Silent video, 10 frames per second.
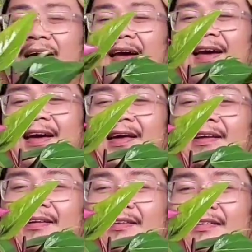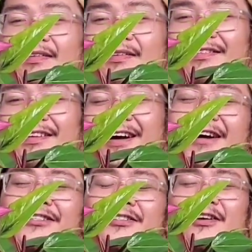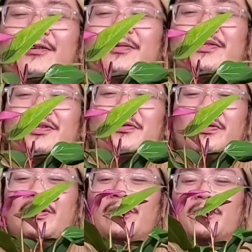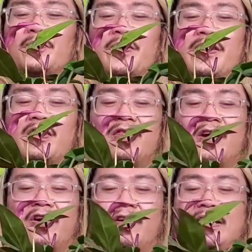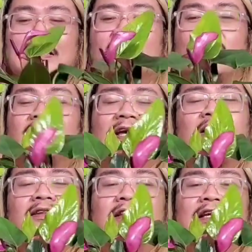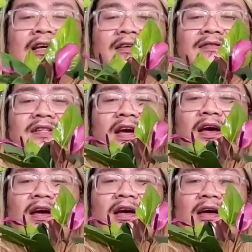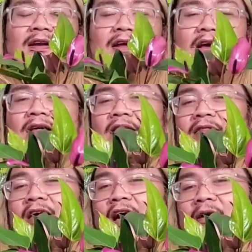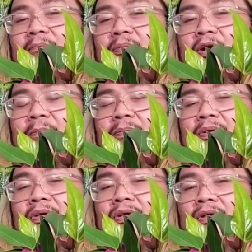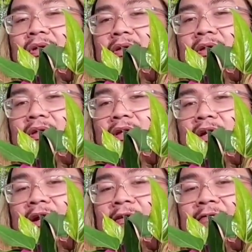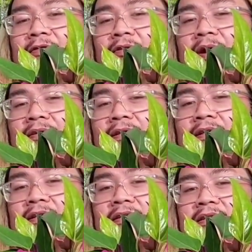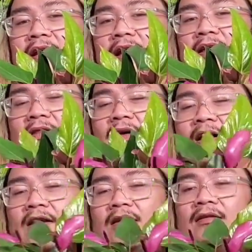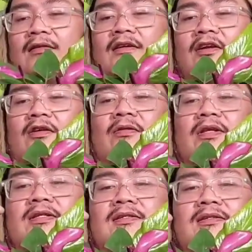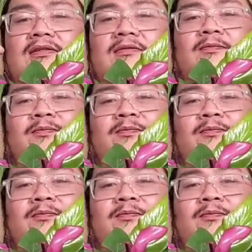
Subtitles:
and I just thought it was so cute with their elongated leaves and that purple inflorescence and that, you know, this